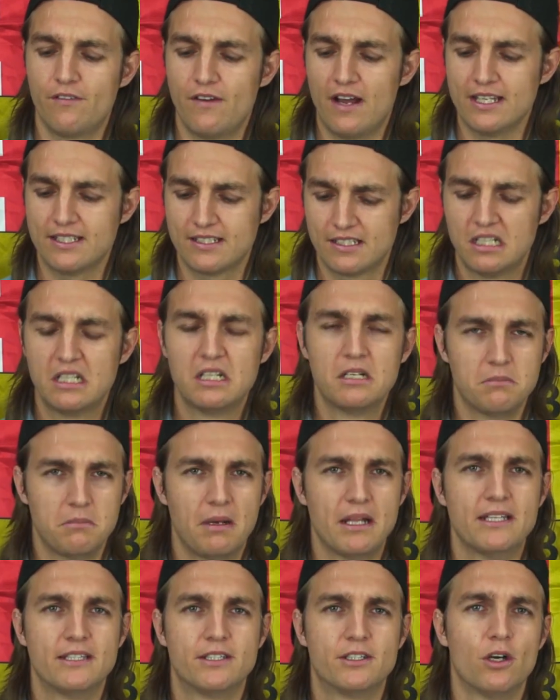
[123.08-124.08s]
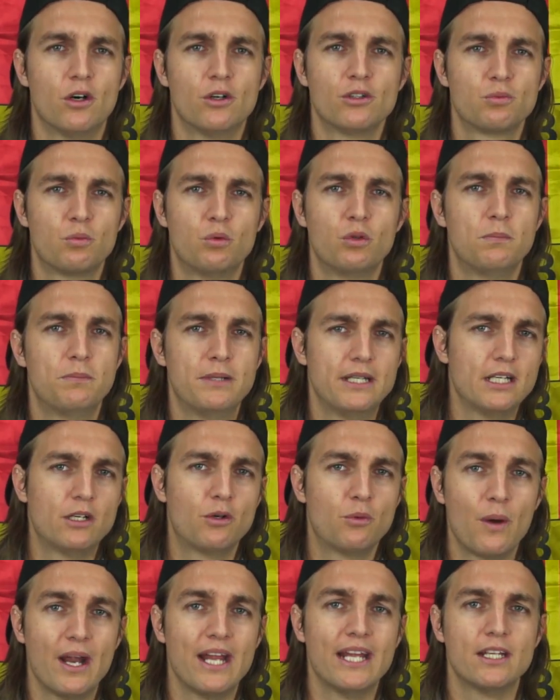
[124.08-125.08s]
of us, but those will be
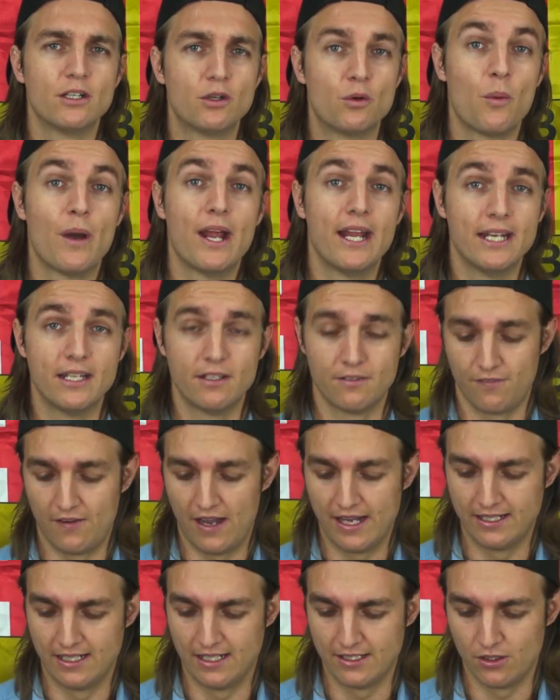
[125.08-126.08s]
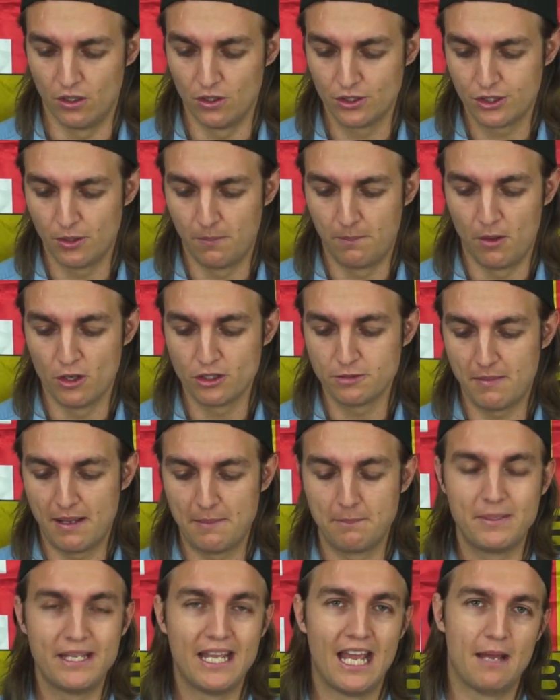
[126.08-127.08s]
great, great finals. Also,
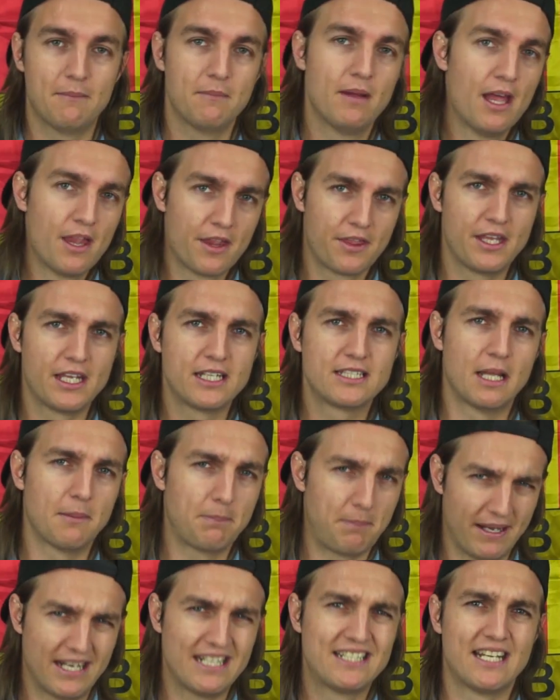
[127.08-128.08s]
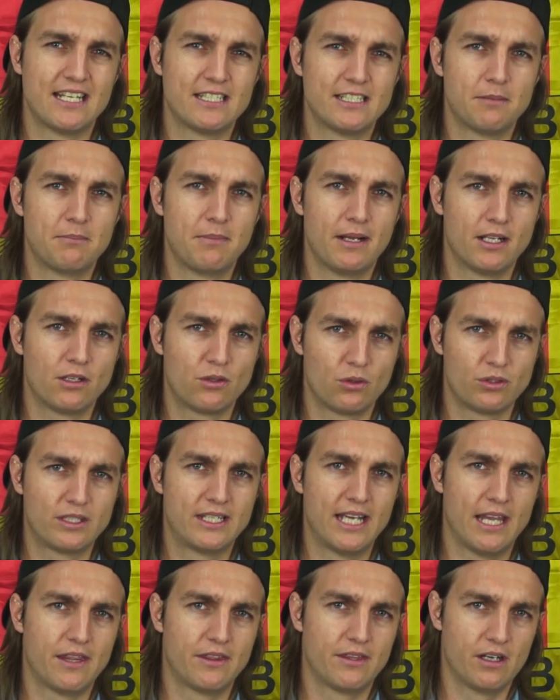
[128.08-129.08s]
Bosman BM thinks that Paris Saint-Germain could
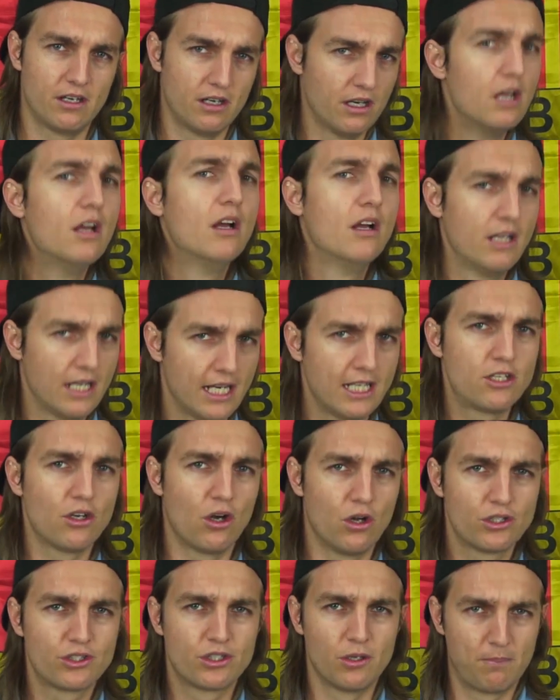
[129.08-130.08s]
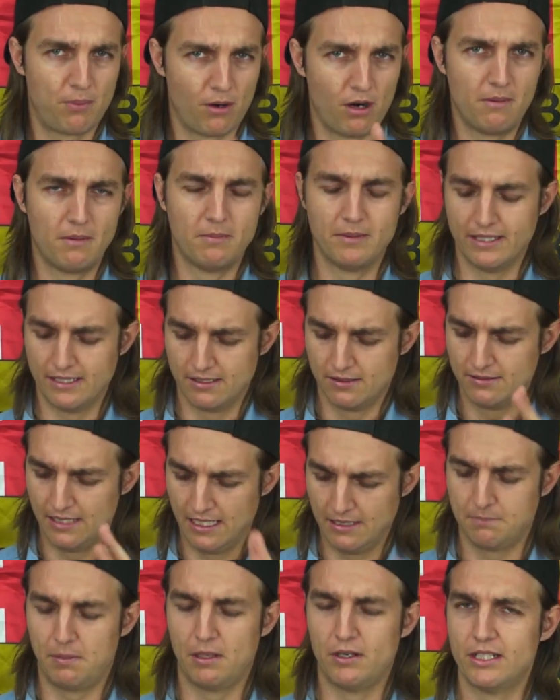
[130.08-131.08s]
get there. It's also probably
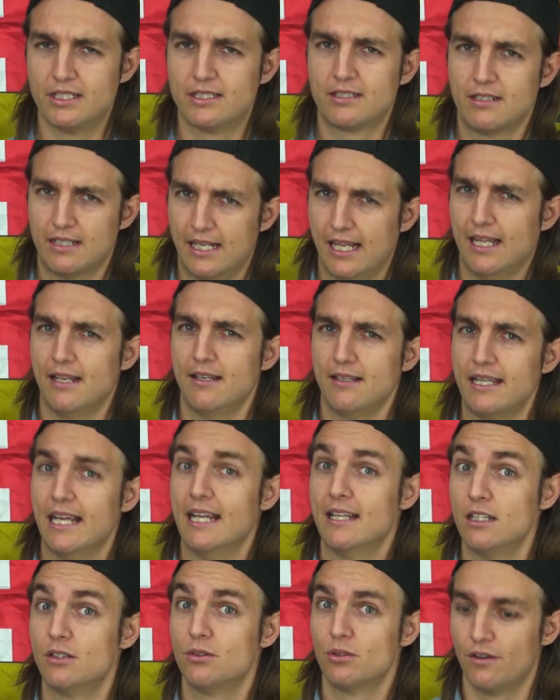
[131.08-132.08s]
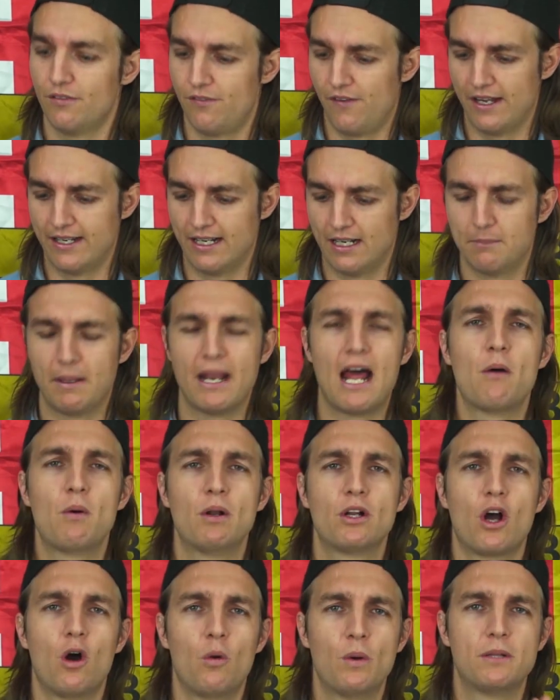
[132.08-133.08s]
that Paris can get into the final. But I
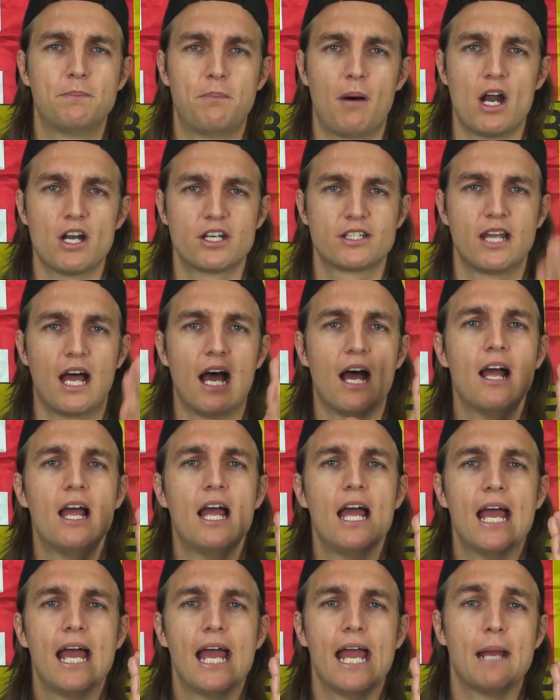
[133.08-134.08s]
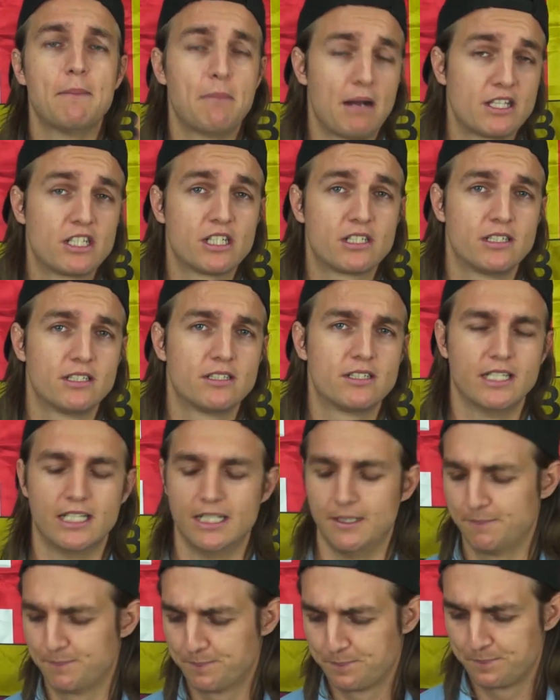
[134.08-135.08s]
will go with Barca and Manchester City.